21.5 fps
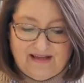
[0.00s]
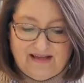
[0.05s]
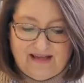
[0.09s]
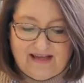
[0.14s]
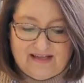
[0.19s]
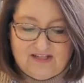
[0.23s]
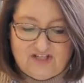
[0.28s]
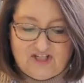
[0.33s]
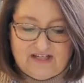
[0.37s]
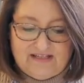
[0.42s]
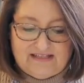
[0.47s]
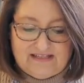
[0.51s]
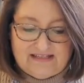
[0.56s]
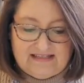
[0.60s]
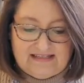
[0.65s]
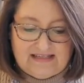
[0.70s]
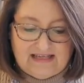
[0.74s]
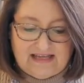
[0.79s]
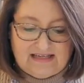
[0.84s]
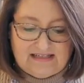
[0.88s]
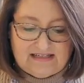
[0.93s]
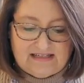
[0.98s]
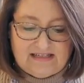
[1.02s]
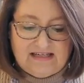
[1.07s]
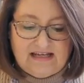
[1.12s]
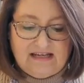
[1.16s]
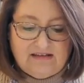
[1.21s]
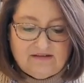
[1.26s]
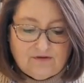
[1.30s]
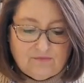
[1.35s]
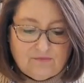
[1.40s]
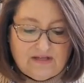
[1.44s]
And Jesus said,
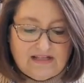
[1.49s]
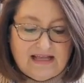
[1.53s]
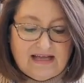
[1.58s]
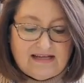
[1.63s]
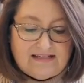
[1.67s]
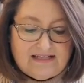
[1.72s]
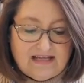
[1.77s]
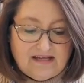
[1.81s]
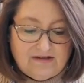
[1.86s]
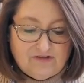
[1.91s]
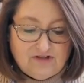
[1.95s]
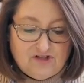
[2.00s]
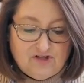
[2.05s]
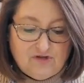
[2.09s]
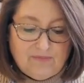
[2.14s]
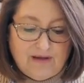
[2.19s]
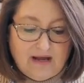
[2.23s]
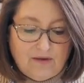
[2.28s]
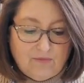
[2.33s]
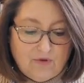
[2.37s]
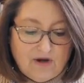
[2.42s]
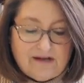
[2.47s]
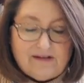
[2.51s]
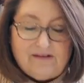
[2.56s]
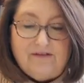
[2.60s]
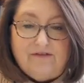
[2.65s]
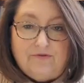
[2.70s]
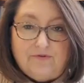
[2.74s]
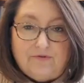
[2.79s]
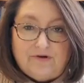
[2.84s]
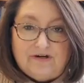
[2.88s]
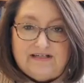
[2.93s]
Neither will I tell you by what
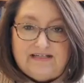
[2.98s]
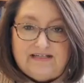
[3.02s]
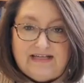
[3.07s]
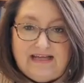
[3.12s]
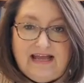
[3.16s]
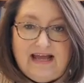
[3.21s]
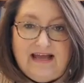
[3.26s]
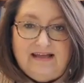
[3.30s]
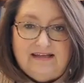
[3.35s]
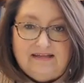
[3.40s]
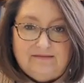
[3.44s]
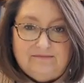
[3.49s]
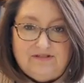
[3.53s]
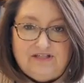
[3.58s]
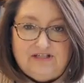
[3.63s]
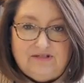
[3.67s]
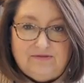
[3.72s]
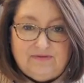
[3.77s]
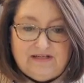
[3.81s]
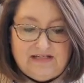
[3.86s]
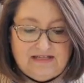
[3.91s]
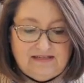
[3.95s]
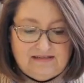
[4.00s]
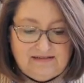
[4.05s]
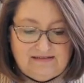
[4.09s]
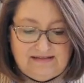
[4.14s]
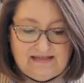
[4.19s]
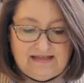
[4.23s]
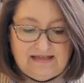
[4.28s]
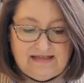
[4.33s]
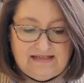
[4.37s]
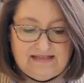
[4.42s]
authority I am doing
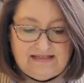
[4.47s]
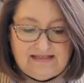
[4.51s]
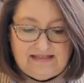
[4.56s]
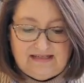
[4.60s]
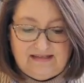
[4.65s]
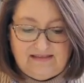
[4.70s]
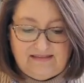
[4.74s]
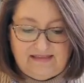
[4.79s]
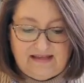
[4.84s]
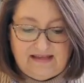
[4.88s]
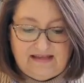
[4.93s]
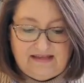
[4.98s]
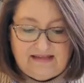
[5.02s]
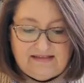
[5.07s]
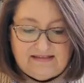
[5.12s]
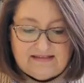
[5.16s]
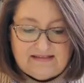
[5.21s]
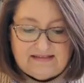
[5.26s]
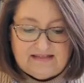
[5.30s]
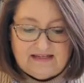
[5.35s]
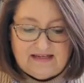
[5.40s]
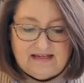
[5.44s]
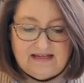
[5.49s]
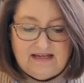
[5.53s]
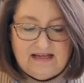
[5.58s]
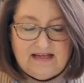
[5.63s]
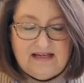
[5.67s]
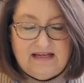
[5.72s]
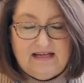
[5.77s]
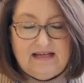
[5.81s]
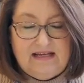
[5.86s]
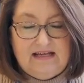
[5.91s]
these things.
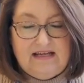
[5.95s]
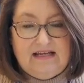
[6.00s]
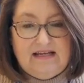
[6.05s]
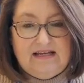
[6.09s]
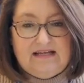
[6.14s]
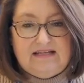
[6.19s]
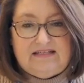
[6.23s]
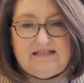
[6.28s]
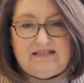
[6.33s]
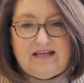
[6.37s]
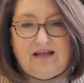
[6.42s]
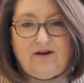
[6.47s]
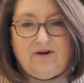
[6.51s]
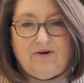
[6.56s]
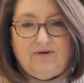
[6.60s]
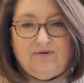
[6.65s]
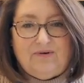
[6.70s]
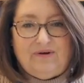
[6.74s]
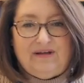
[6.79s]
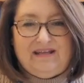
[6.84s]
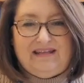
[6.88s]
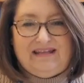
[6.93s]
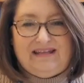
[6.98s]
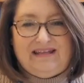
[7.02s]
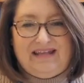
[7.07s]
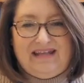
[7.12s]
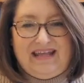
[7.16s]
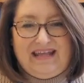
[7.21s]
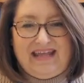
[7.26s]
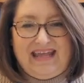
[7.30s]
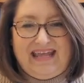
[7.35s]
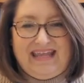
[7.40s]
So
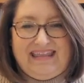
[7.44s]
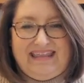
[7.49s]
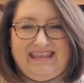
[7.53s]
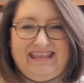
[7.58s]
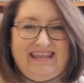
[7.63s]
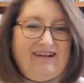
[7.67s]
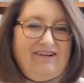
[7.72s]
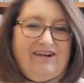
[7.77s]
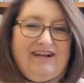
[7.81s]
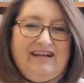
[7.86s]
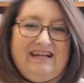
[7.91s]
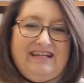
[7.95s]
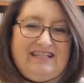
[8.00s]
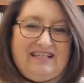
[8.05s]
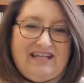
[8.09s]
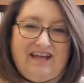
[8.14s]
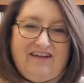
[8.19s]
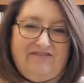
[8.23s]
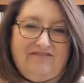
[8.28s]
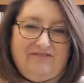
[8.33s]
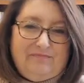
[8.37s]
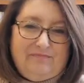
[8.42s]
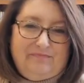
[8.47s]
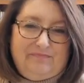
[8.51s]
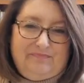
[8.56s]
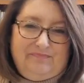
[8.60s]
they're in a tough